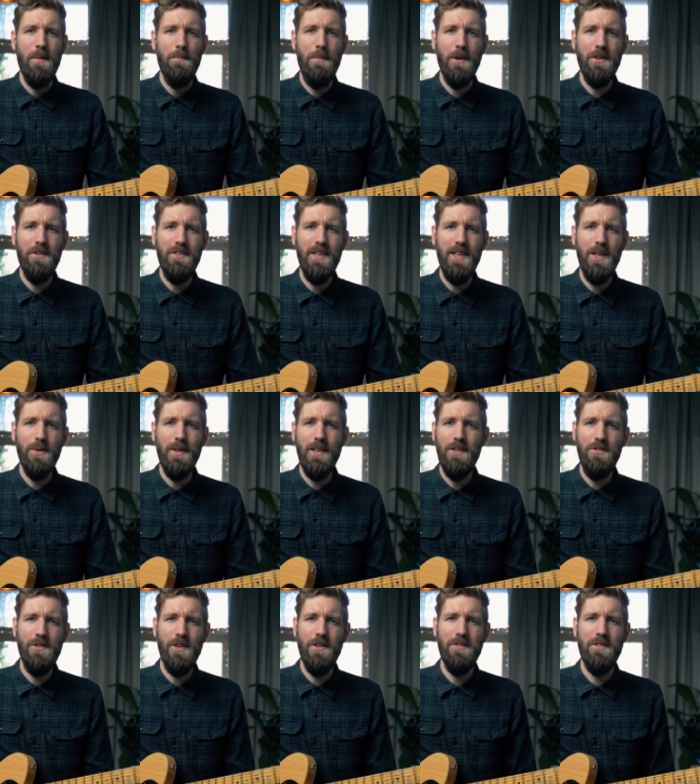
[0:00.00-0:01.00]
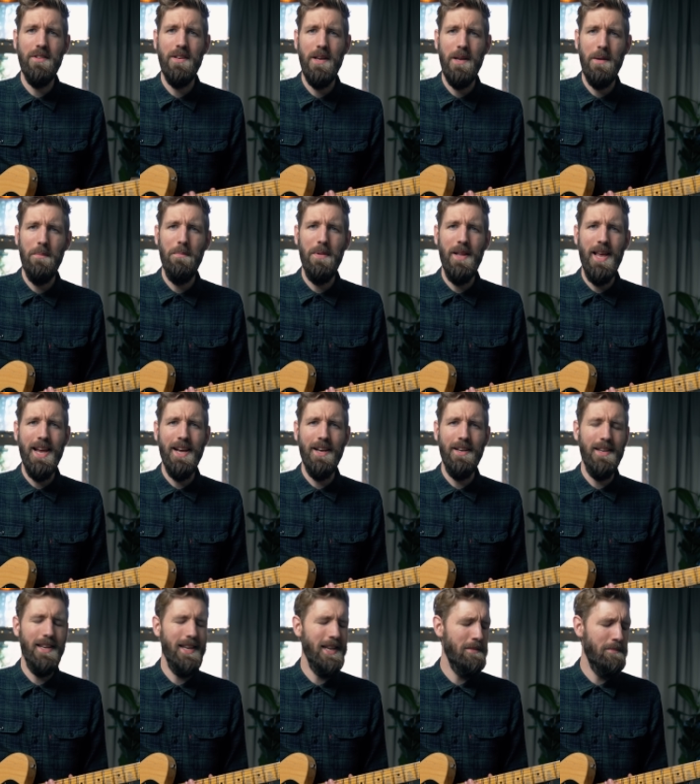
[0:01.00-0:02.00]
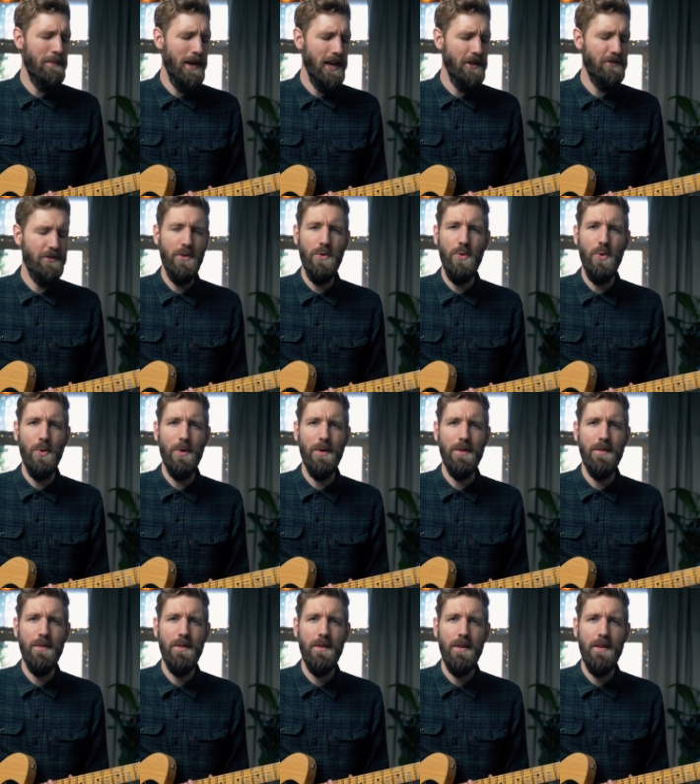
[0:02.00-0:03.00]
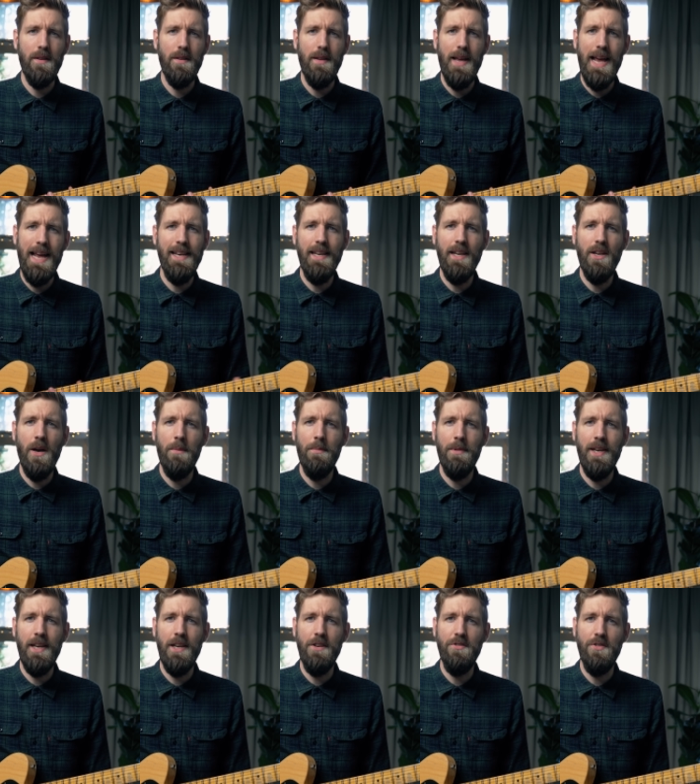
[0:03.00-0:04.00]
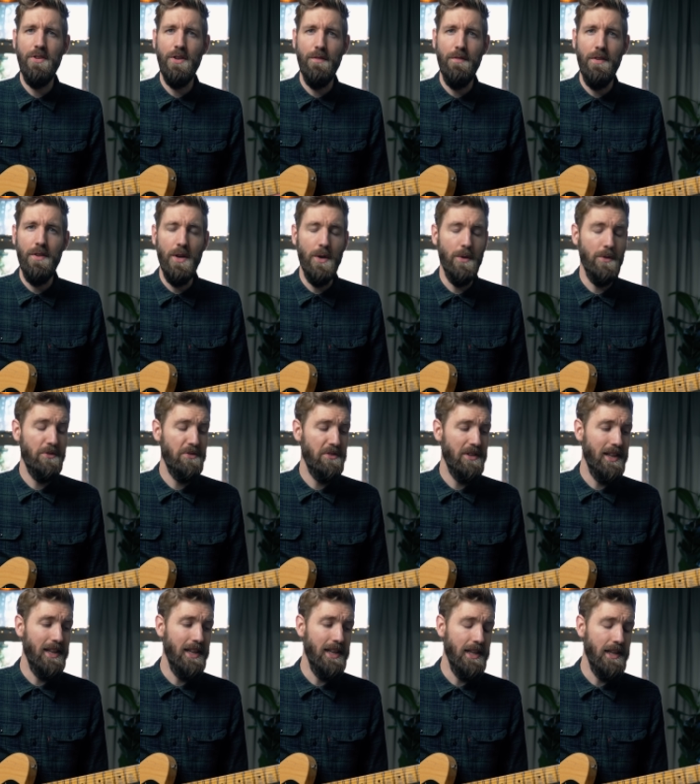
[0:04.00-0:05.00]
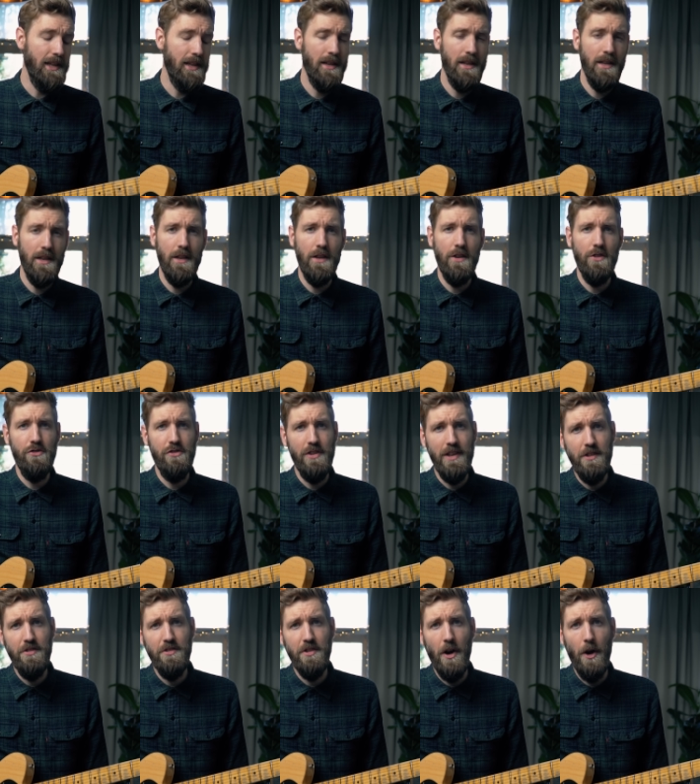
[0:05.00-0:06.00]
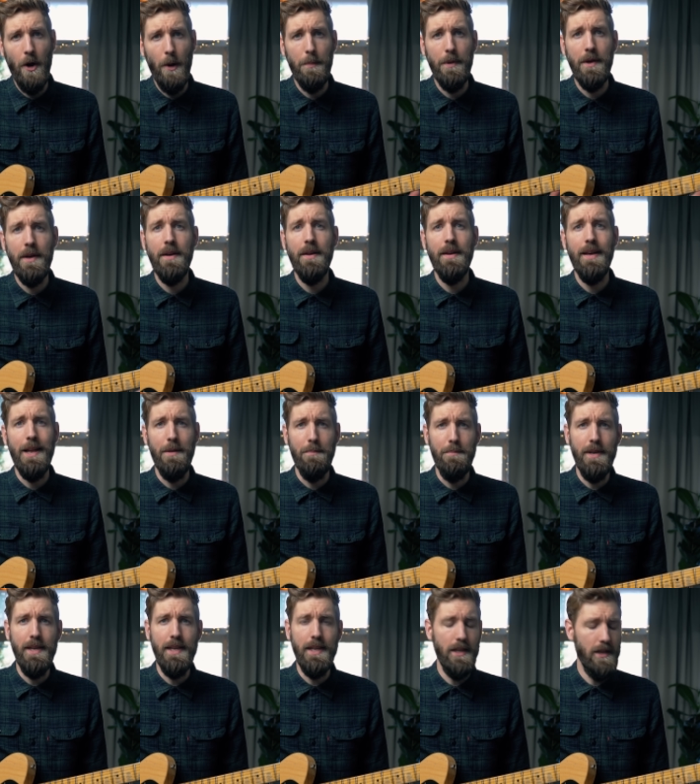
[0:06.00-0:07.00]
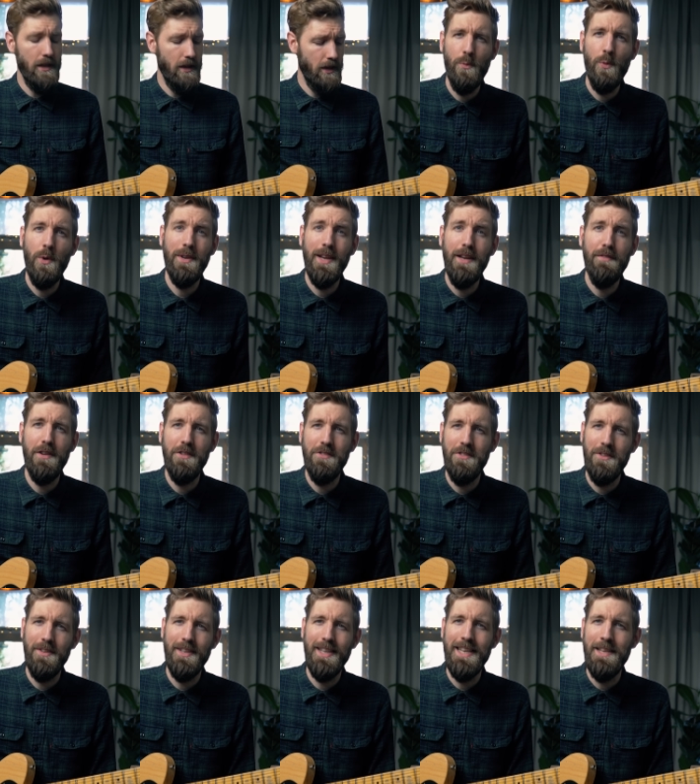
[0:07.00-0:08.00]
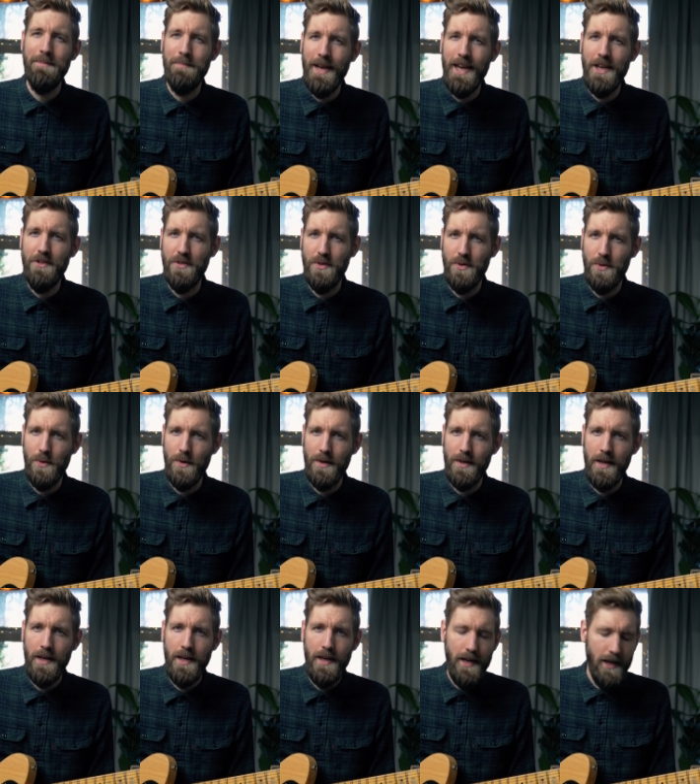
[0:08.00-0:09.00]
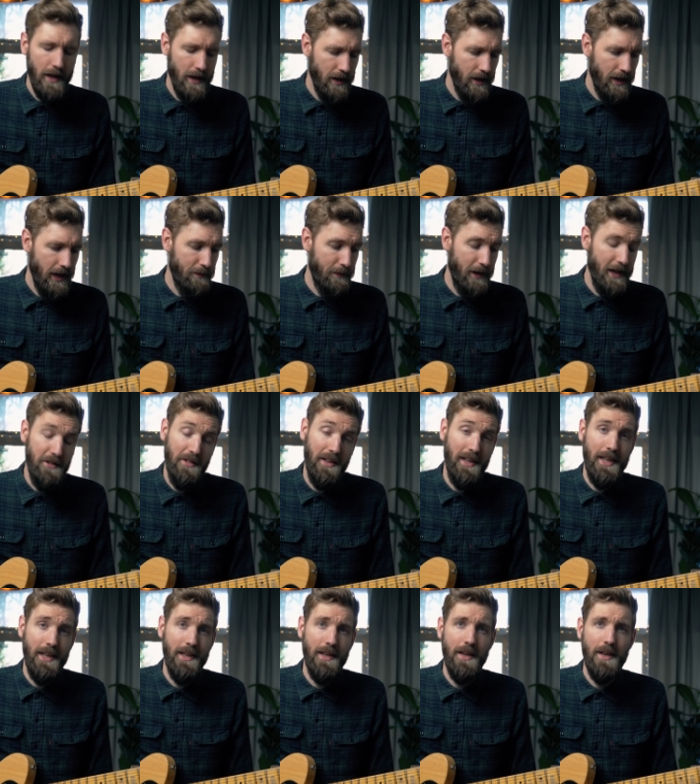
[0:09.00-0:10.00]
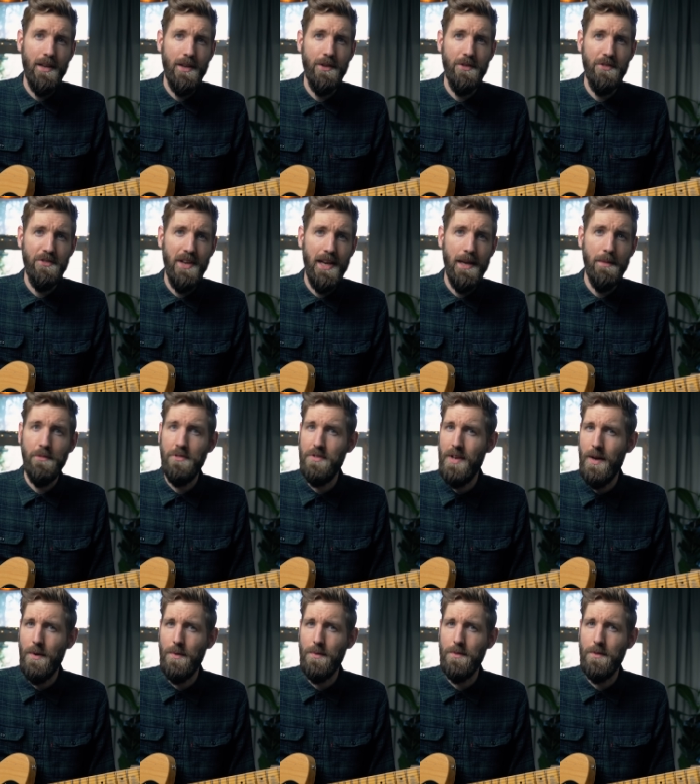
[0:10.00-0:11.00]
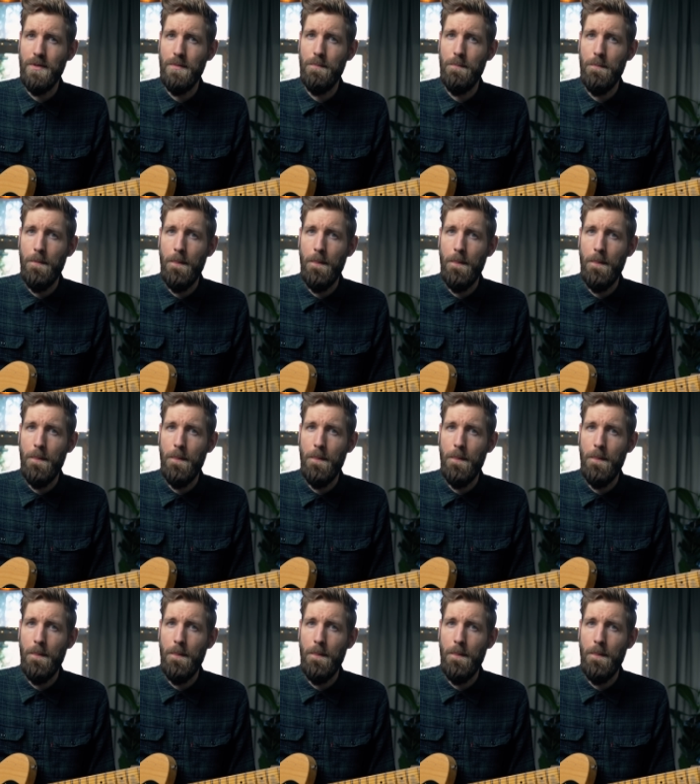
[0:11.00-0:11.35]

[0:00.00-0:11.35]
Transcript: But still, it's just playing an E major chord. Any combination of the notes E, G sharp and B will give us an E major chord and basically the same sound.